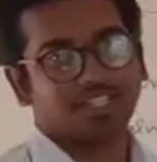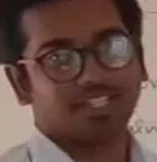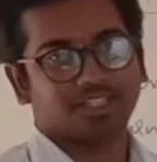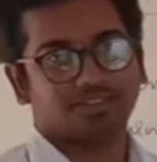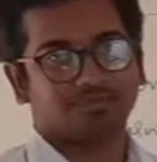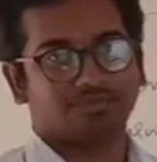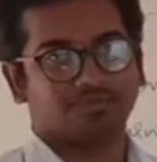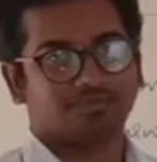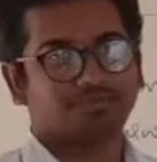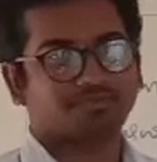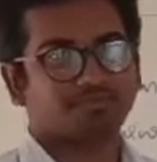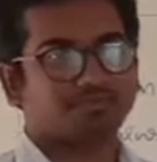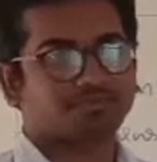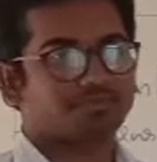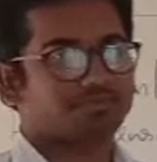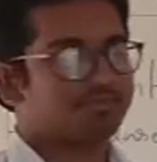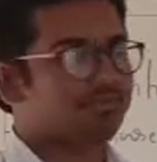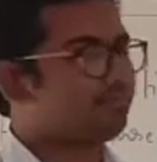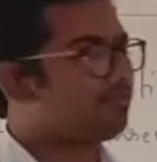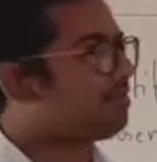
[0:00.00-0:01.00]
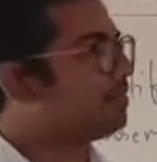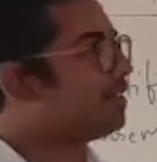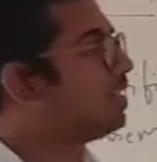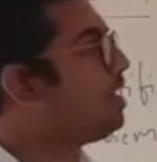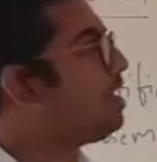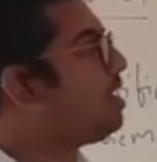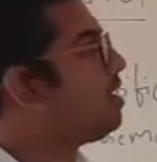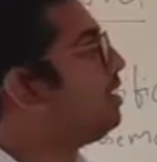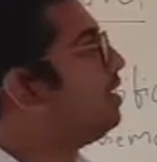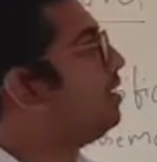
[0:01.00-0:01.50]
here.
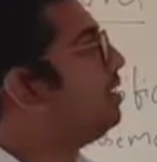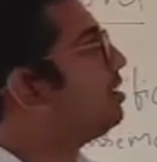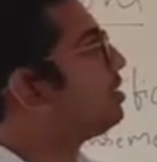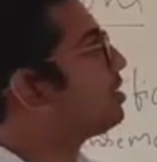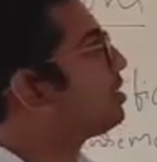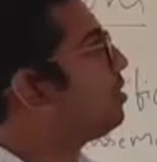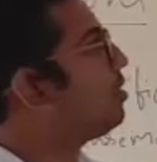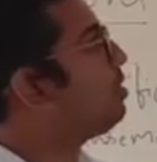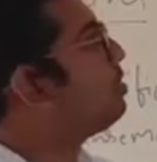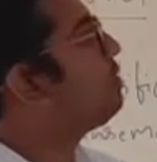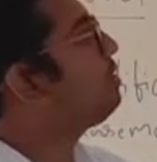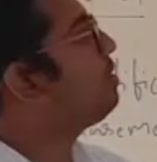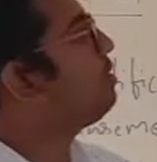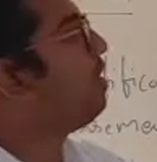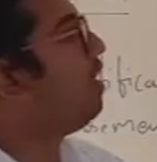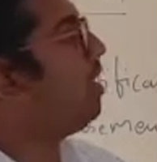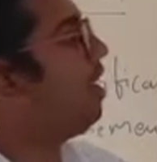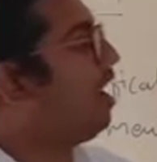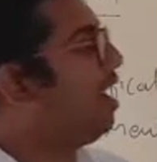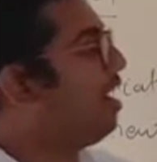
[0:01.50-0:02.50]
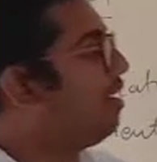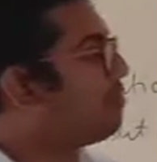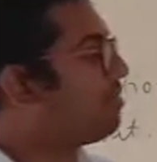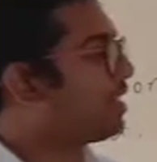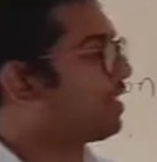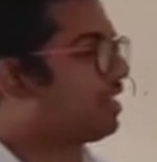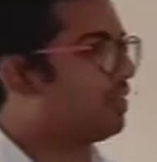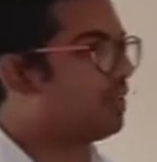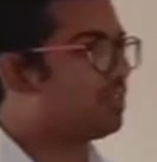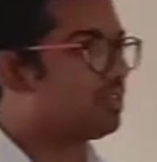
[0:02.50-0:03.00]
So
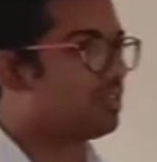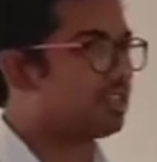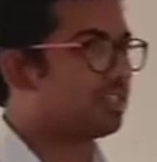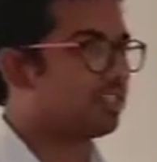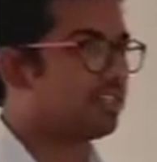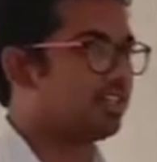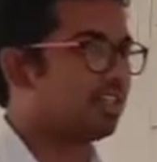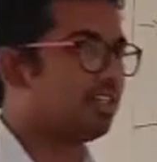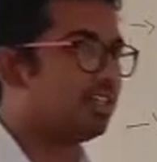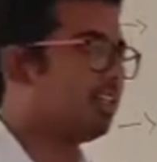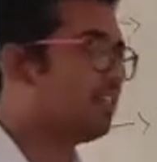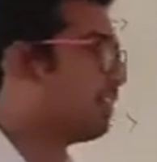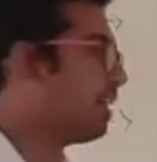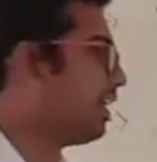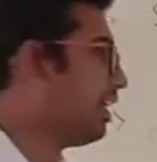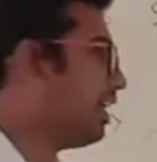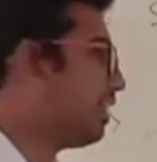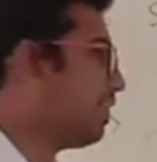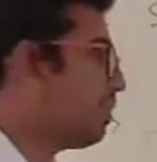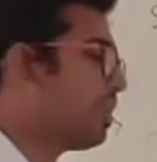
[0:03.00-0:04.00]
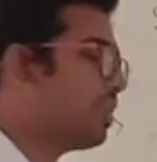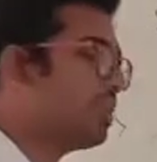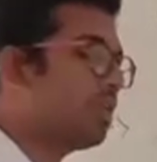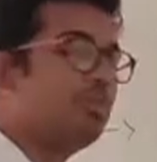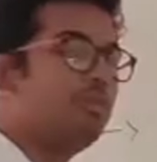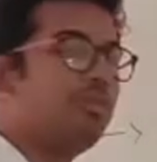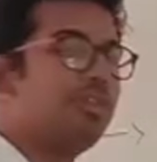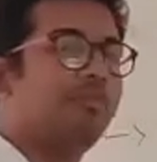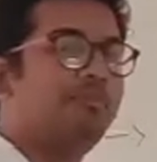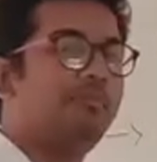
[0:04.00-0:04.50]
objectives, I told
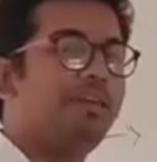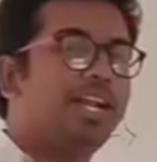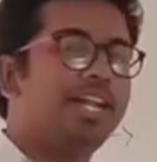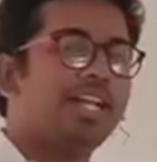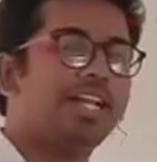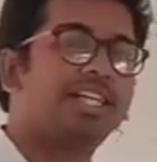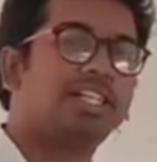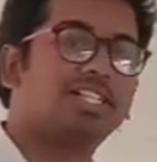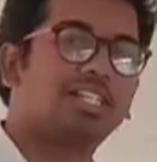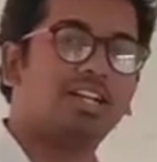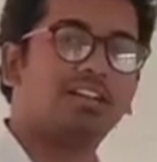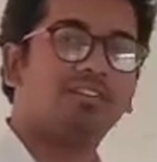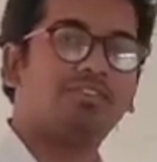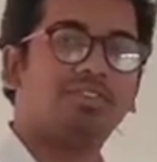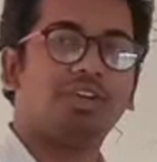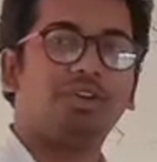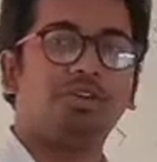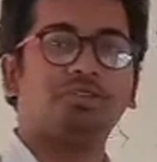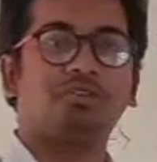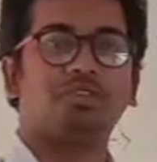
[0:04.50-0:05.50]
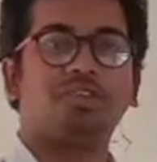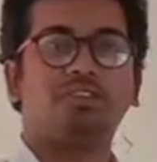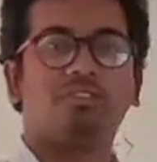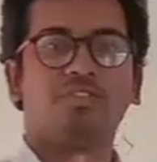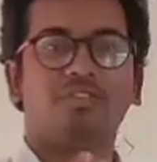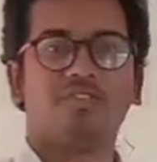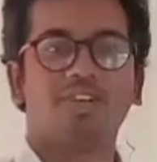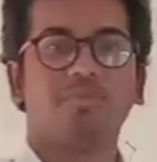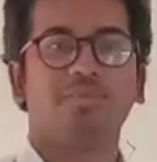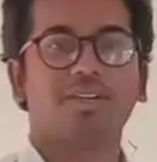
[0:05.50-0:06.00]
you the meaning itself gives the
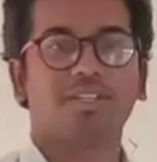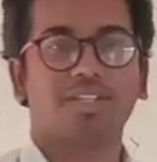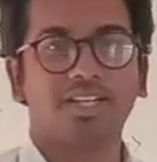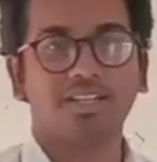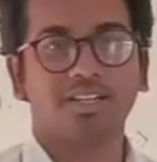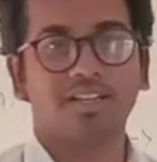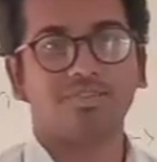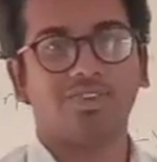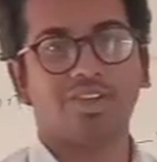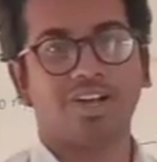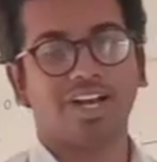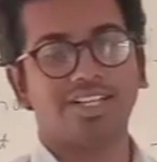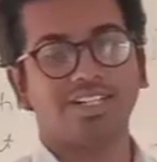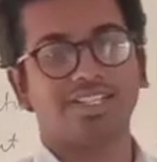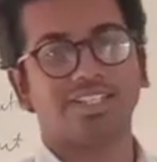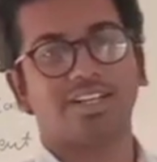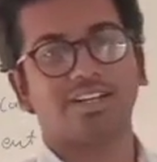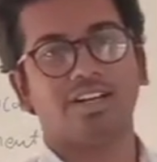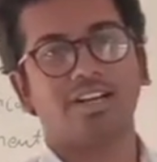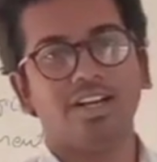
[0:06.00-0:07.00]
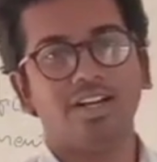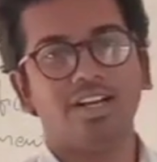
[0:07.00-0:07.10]
50% of the answer.